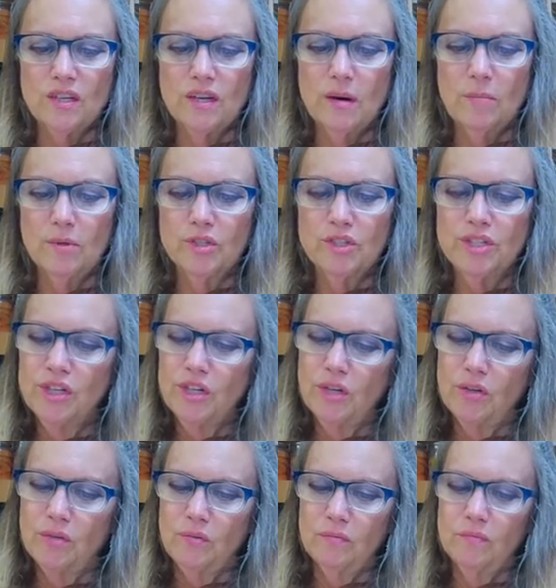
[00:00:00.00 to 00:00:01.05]
number
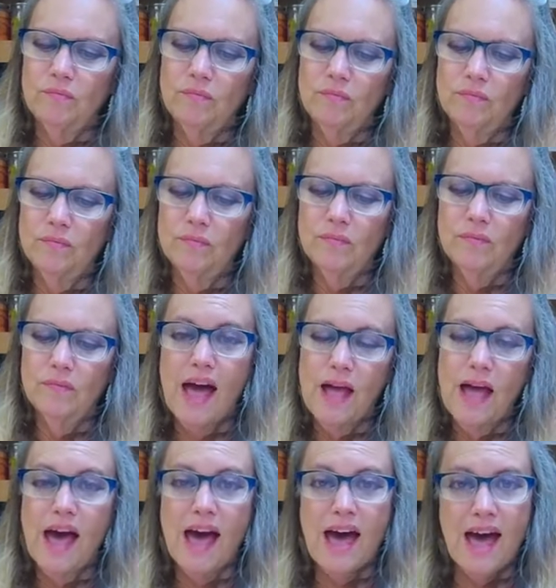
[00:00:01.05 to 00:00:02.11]
two.
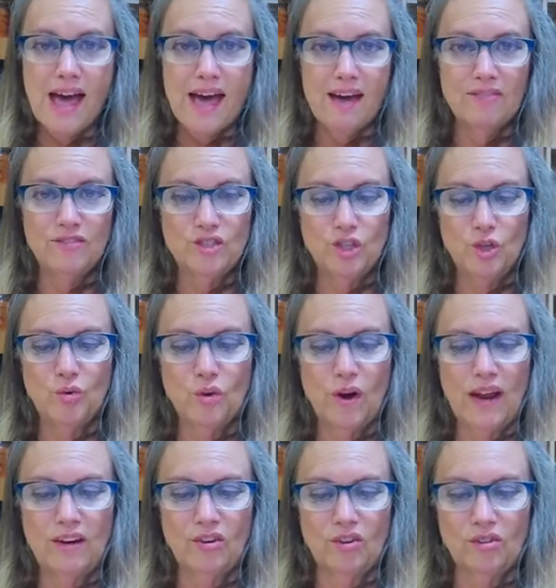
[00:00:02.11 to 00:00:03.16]
I have two
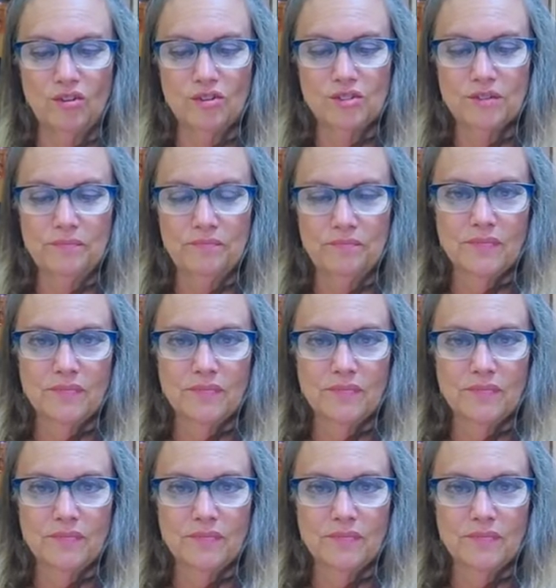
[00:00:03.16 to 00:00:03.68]
granddaughters.